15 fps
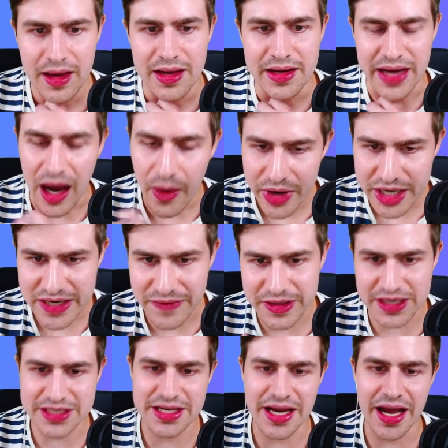Now we just have to
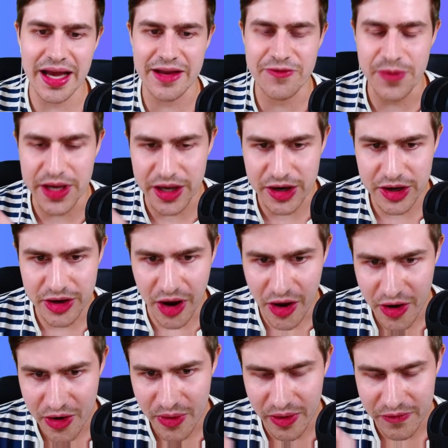decide if we're going to
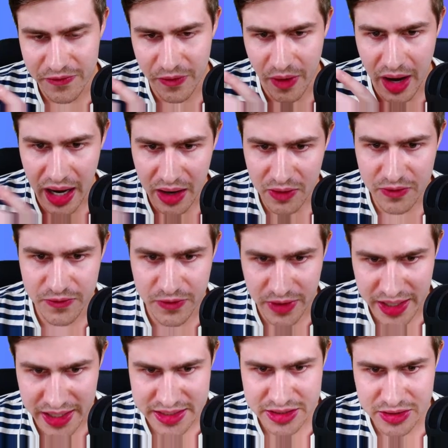go for
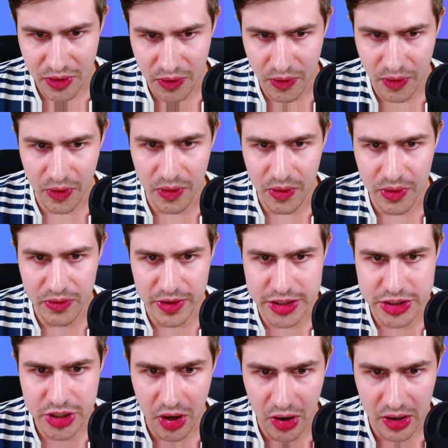Alvarez or
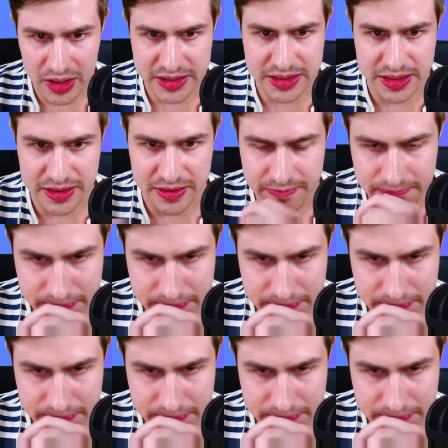Richarlison.